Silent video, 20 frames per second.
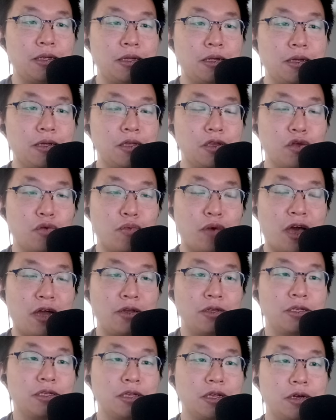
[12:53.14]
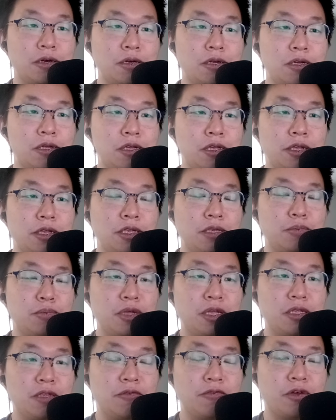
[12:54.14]
you know, Batocera is
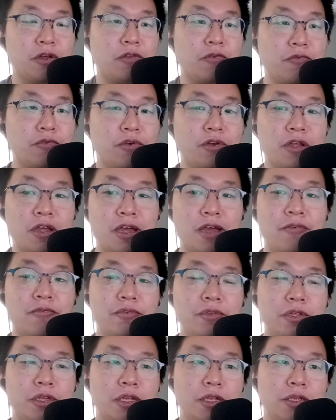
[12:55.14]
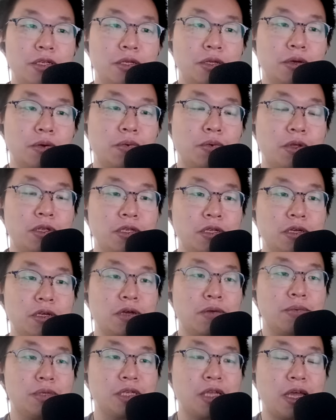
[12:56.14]
being developed for it heavily, so once it
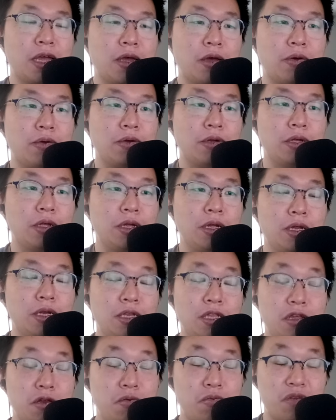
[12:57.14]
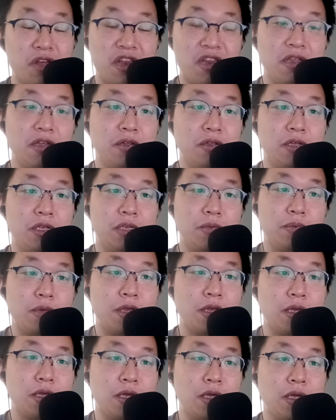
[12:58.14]
comes out, theoretically
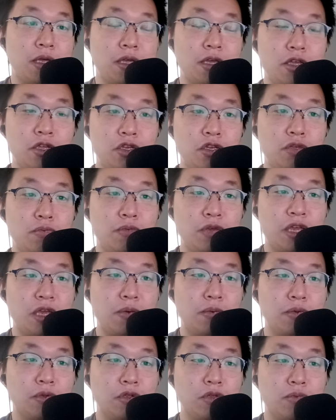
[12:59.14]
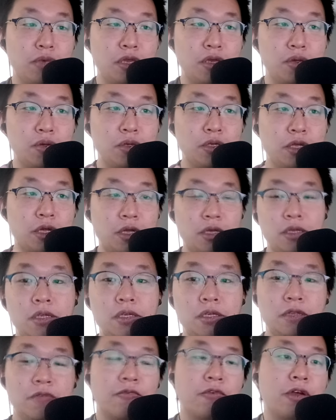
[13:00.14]
speaking, it should be able to be used on
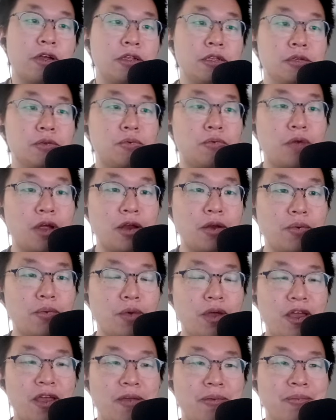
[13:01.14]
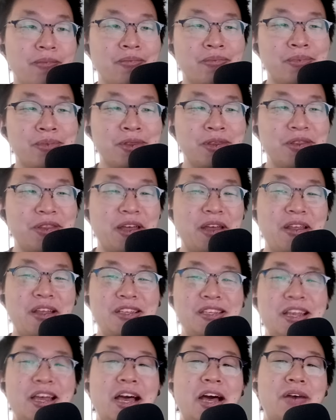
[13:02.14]
device right away. Now,
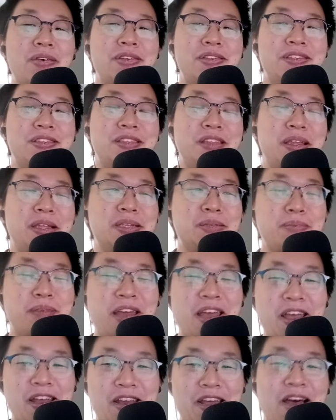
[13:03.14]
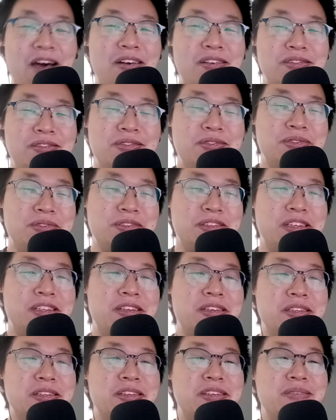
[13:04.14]
that's not how things pan out. Usually,
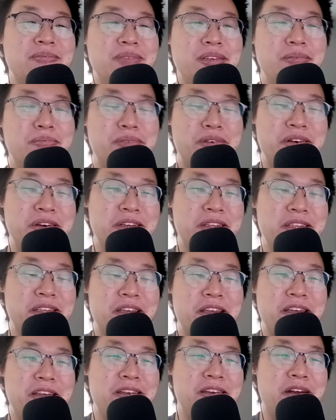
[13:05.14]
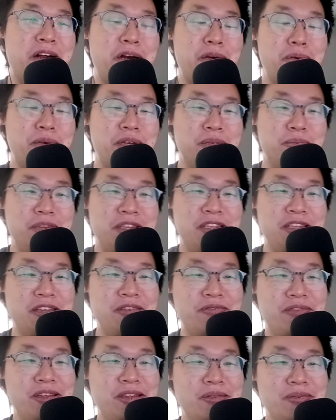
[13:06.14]
there's going to be bugs and hardware
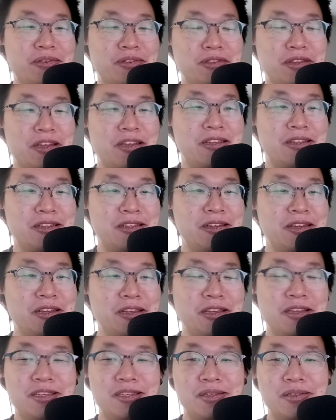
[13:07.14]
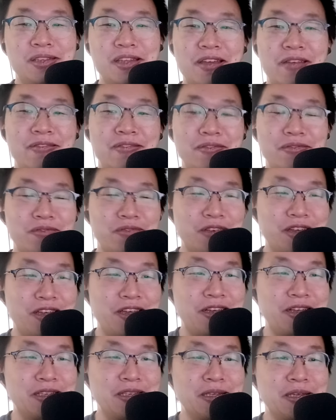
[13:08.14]
specific related issues they have to
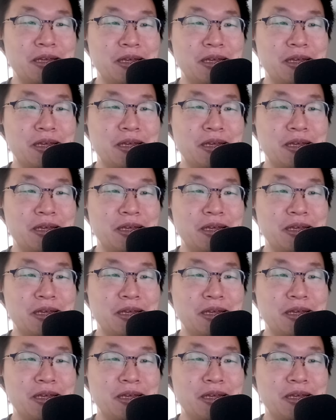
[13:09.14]
fix.